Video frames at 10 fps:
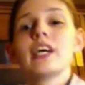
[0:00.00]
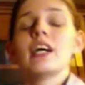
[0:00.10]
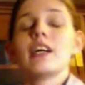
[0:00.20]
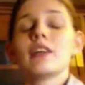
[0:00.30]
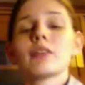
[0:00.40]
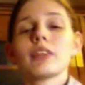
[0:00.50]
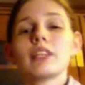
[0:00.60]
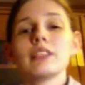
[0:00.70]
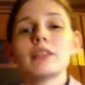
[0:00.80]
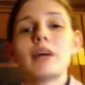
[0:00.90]
and it really
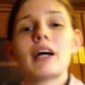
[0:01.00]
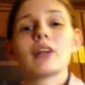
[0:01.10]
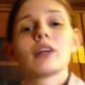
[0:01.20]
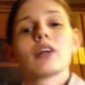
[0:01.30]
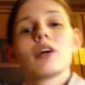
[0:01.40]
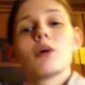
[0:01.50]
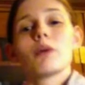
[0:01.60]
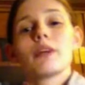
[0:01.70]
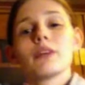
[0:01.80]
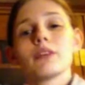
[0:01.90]
doesn't matter
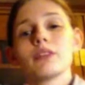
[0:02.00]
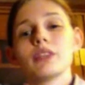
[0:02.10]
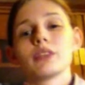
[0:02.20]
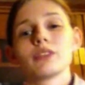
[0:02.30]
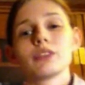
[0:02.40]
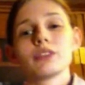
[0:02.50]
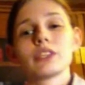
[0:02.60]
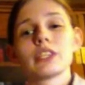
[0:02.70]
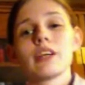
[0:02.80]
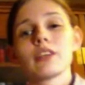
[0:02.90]
whether you introduce the
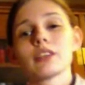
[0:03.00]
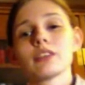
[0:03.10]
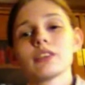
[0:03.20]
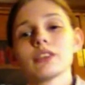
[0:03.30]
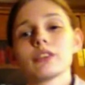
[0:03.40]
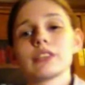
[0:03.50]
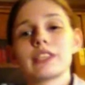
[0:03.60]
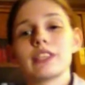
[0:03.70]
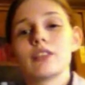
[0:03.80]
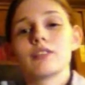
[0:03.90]
characters or the
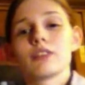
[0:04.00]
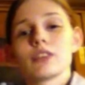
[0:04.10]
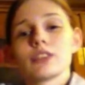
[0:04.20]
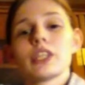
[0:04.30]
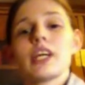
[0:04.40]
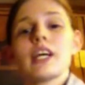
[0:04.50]
setting first,